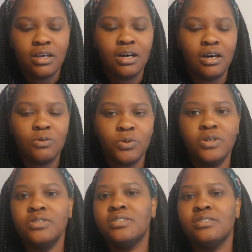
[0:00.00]

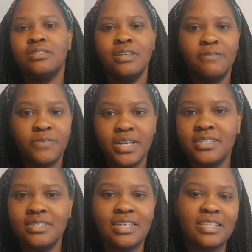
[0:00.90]
words and
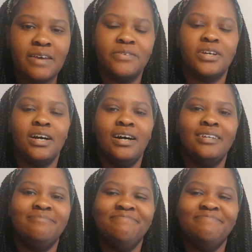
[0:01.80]
phrases that they forgot.